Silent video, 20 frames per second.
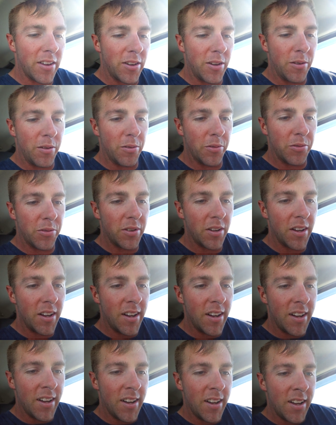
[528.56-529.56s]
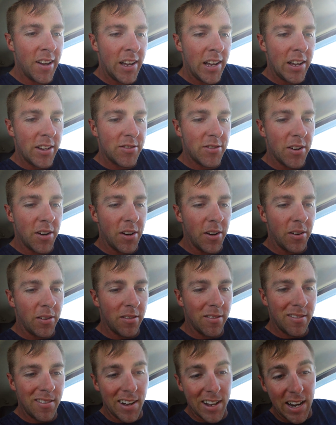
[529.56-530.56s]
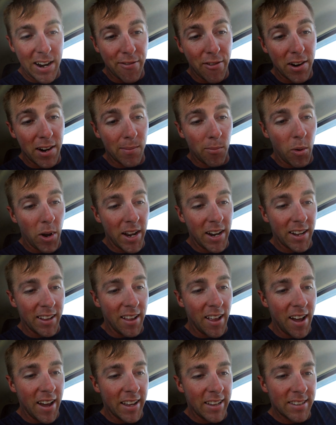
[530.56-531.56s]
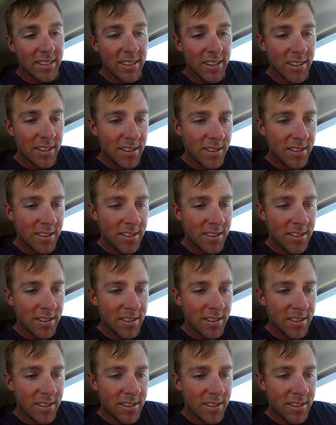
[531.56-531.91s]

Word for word: I use so I never end up waiting in lines.